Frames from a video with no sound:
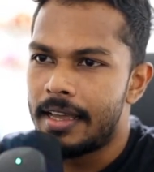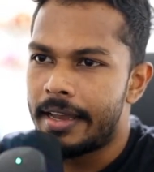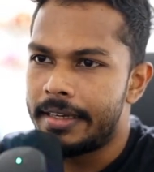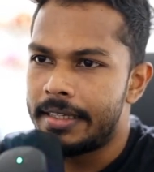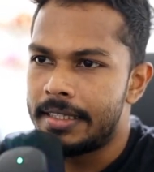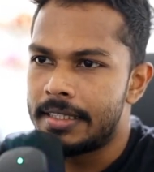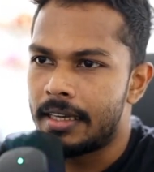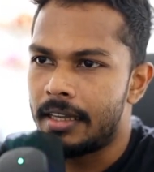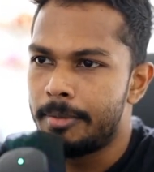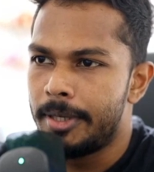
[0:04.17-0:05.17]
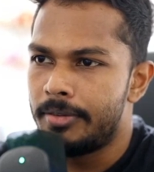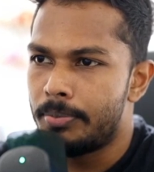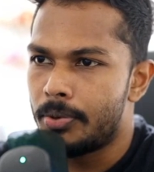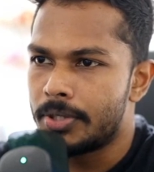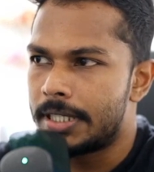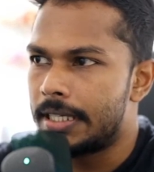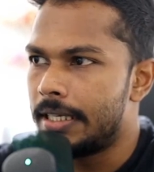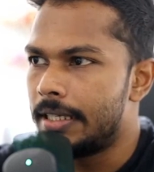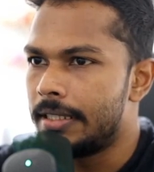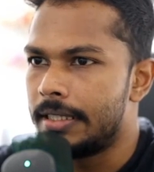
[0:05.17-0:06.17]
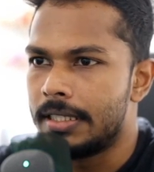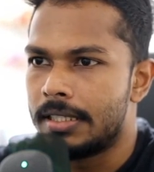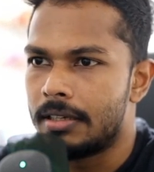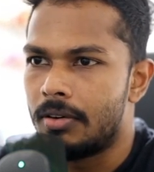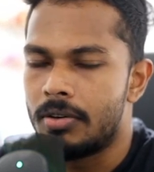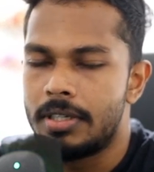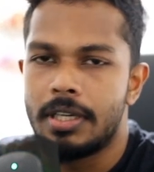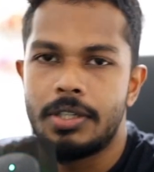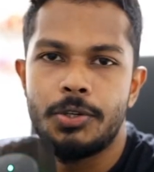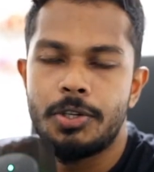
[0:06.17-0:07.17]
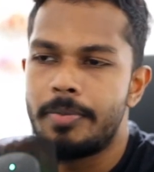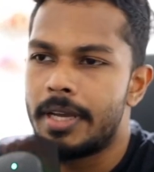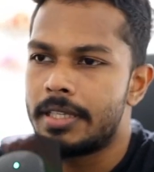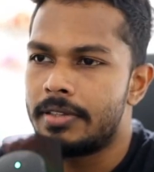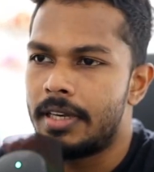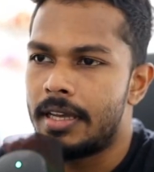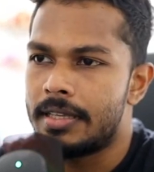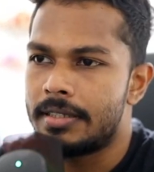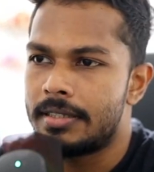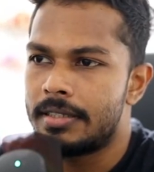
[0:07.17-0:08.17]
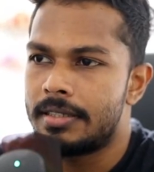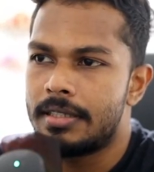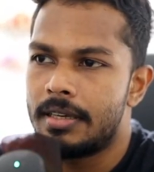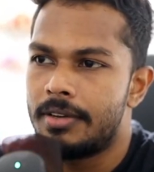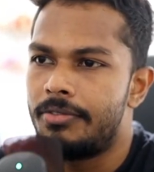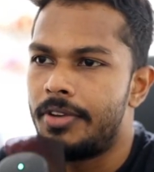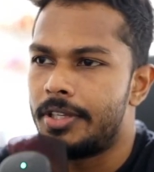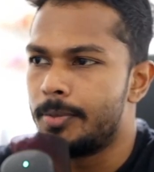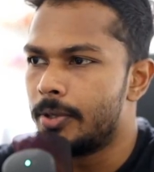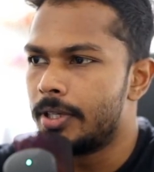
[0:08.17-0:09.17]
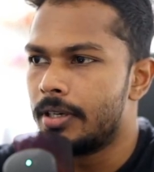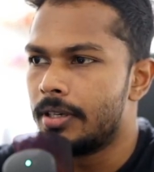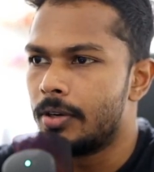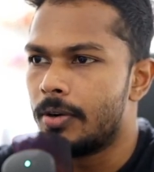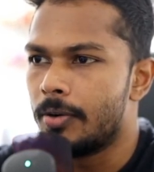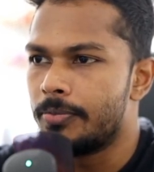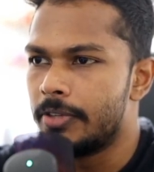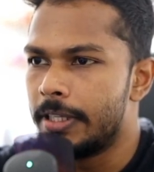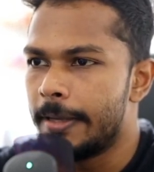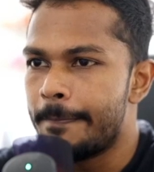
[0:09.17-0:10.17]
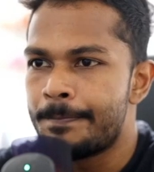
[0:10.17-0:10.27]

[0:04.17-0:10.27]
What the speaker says: and I'll be posting this on YouTube as well as Facebook, hopefully.